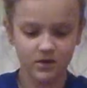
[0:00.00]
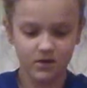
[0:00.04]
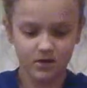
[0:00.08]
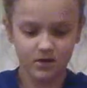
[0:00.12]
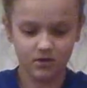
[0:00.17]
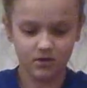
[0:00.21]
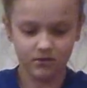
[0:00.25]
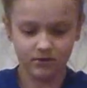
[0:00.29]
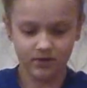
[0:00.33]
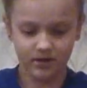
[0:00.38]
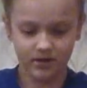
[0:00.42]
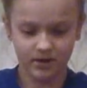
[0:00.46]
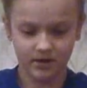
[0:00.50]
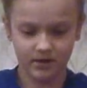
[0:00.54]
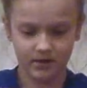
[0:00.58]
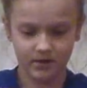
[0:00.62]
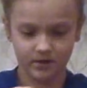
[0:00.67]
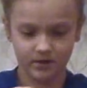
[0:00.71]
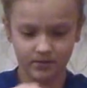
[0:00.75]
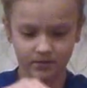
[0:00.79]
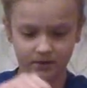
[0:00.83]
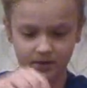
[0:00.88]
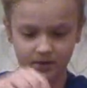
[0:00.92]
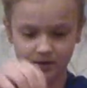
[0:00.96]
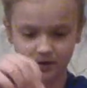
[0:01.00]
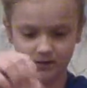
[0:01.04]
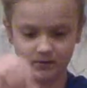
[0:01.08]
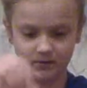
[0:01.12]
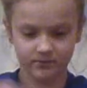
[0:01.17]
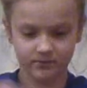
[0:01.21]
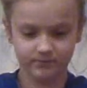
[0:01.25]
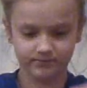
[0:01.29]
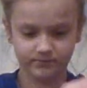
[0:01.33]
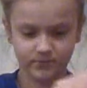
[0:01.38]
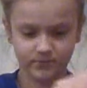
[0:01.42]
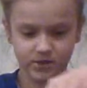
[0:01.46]
Okay,
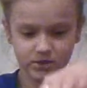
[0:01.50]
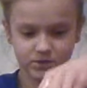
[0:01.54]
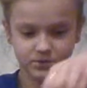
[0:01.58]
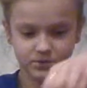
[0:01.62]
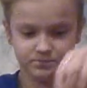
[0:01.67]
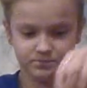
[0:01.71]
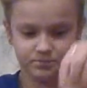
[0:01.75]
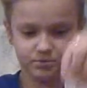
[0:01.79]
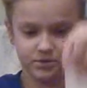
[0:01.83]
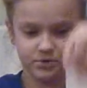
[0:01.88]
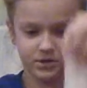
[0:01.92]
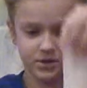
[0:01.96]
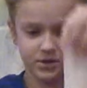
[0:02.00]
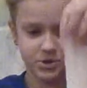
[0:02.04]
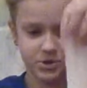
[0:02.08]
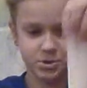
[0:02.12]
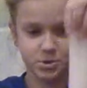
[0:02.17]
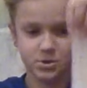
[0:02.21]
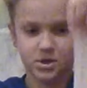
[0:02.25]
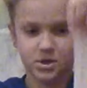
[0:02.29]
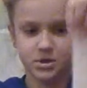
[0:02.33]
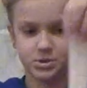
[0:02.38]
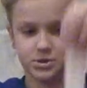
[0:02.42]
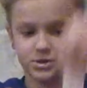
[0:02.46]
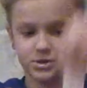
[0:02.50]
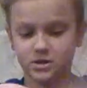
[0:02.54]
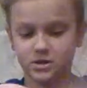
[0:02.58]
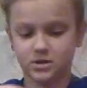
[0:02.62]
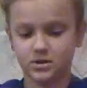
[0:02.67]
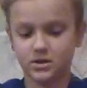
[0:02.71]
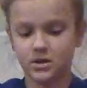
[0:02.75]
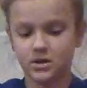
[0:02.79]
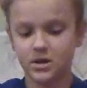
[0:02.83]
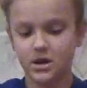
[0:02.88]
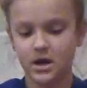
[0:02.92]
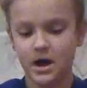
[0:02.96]
it's pretty stretchy.
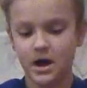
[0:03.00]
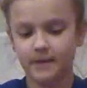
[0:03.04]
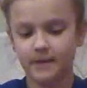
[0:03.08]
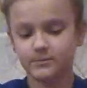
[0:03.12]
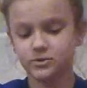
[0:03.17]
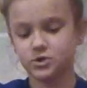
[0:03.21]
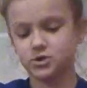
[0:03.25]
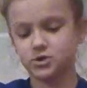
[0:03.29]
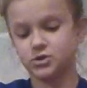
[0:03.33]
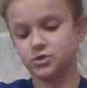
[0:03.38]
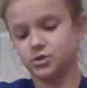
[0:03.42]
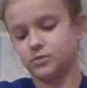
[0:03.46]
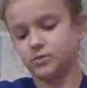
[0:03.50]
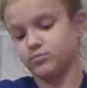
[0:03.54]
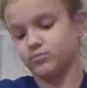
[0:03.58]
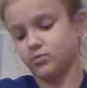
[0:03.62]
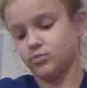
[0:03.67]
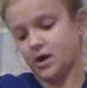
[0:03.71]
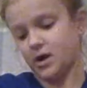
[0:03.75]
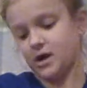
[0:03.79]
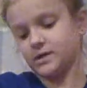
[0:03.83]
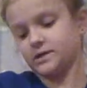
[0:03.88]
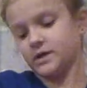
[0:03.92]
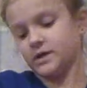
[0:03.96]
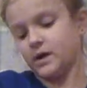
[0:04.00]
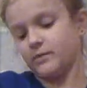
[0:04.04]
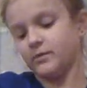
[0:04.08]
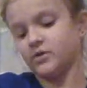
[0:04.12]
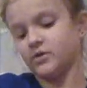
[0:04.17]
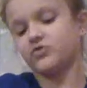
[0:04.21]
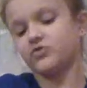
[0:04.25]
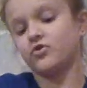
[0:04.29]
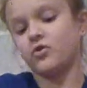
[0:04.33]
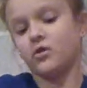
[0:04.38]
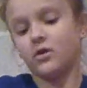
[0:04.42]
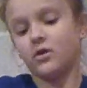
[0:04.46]
I'm just surprised how much
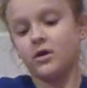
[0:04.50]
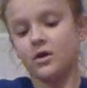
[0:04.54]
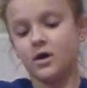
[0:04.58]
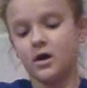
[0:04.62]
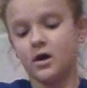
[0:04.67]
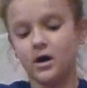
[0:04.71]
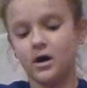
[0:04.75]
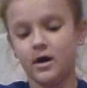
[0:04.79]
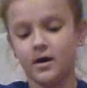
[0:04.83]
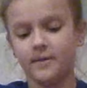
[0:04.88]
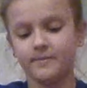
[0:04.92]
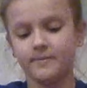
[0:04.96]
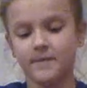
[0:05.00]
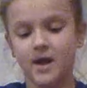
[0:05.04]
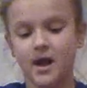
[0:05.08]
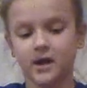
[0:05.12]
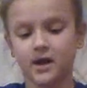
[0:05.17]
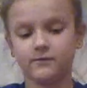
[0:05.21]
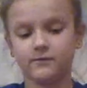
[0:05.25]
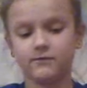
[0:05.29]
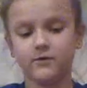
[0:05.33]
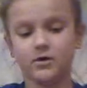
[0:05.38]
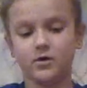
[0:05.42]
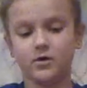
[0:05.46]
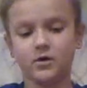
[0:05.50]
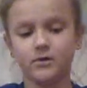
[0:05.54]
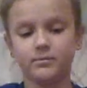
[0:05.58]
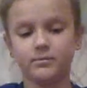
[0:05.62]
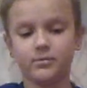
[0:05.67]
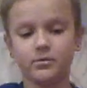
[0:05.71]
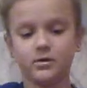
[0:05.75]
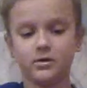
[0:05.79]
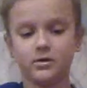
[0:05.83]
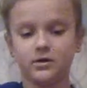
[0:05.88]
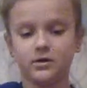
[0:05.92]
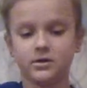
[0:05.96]
activator I
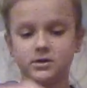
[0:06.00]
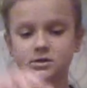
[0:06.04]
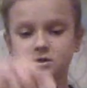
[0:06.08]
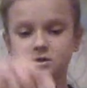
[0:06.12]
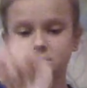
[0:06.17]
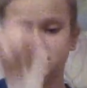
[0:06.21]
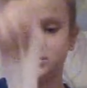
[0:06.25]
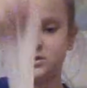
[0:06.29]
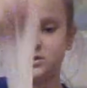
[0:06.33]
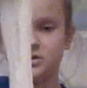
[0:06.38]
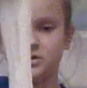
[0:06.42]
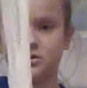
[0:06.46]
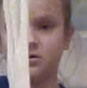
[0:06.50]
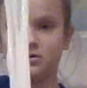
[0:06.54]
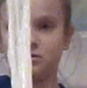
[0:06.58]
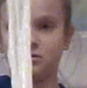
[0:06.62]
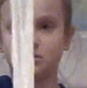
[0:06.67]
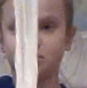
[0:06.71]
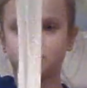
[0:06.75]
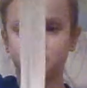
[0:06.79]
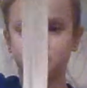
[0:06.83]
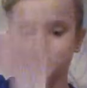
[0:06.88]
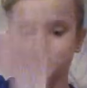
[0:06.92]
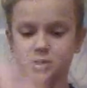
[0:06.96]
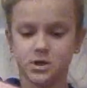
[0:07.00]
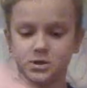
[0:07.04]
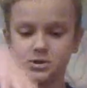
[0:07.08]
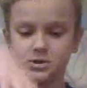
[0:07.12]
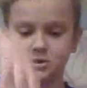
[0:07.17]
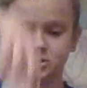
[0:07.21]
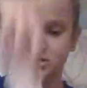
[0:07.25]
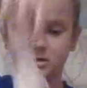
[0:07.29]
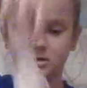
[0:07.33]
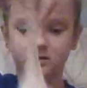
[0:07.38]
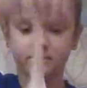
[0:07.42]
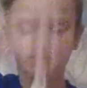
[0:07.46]
put in. It's still
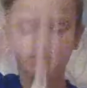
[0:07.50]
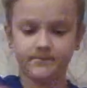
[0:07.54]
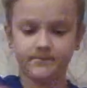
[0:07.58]
stretchy.